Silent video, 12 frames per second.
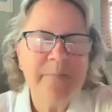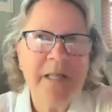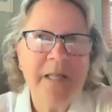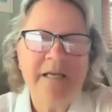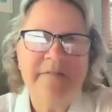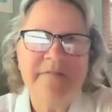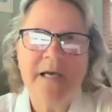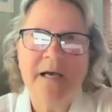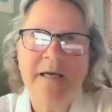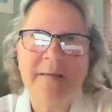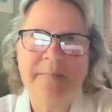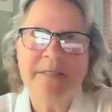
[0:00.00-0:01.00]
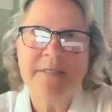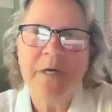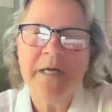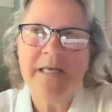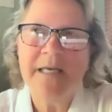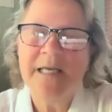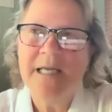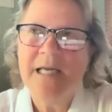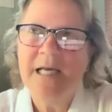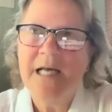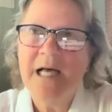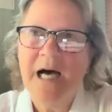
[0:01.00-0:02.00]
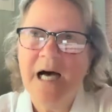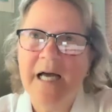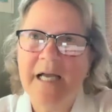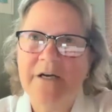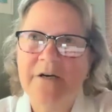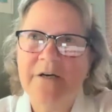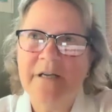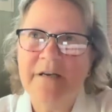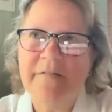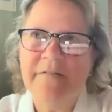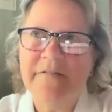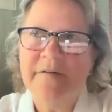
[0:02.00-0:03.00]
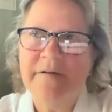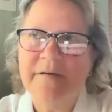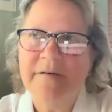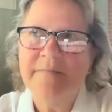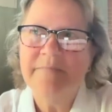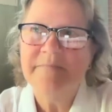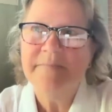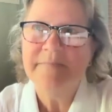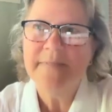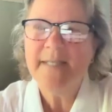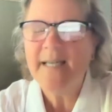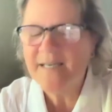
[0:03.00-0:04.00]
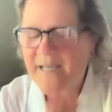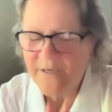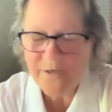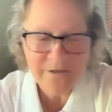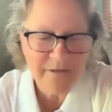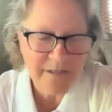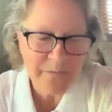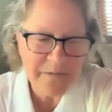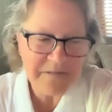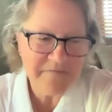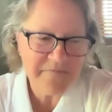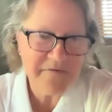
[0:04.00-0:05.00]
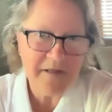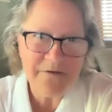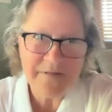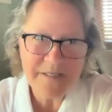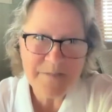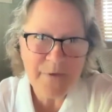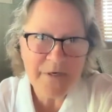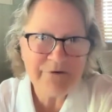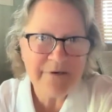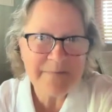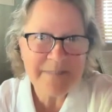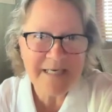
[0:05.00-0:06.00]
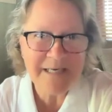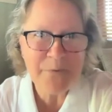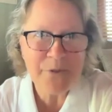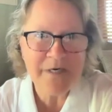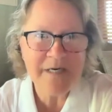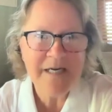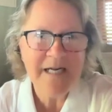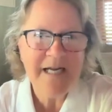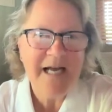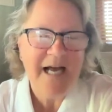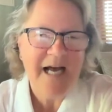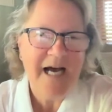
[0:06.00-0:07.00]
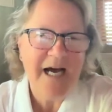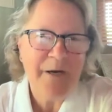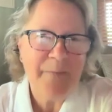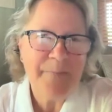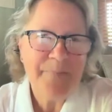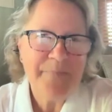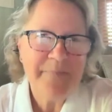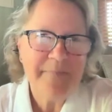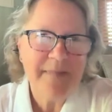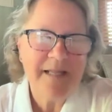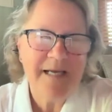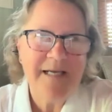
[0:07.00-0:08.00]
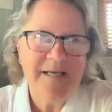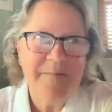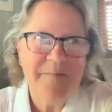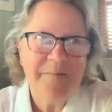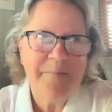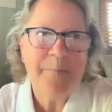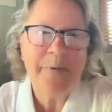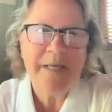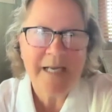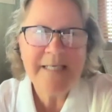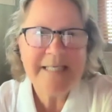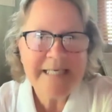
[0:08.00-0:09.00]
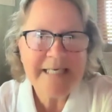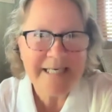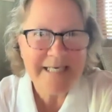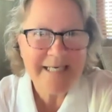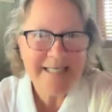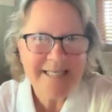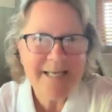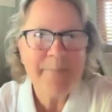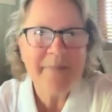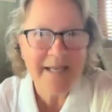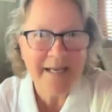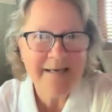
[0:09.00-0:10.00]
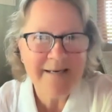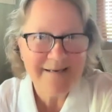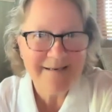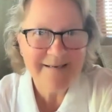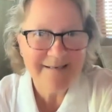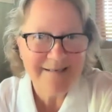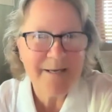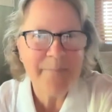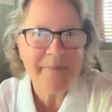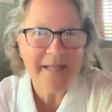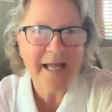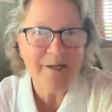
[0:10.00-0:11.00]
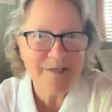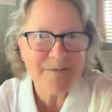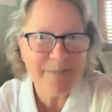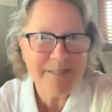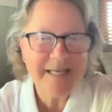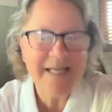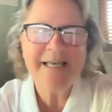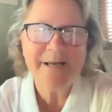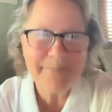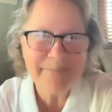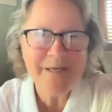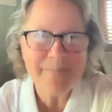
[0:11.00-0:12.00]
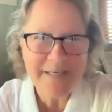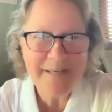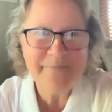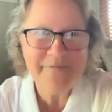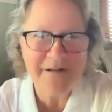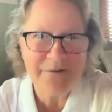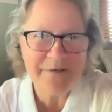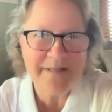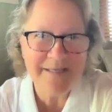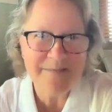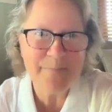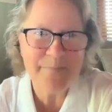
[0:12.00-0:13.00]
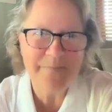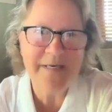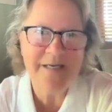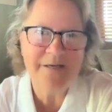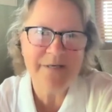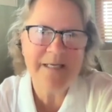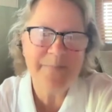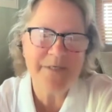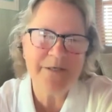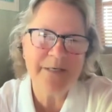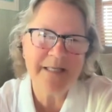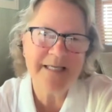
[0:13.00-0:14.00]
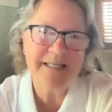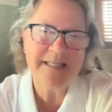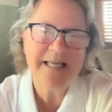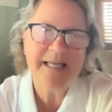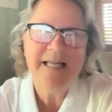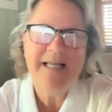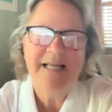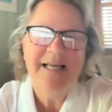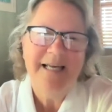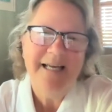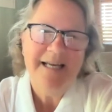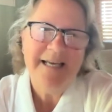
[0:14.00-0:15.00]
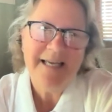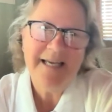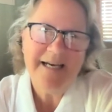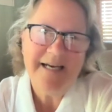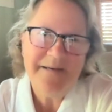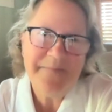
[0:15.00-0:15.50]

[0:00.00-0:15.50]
plenty of times when I could have said, no, I don't want to follow these breadcrumbs anymore. Um, but I didn't. Something something else was saying, no, no, keep following these, you know, keep doing this. Yeah.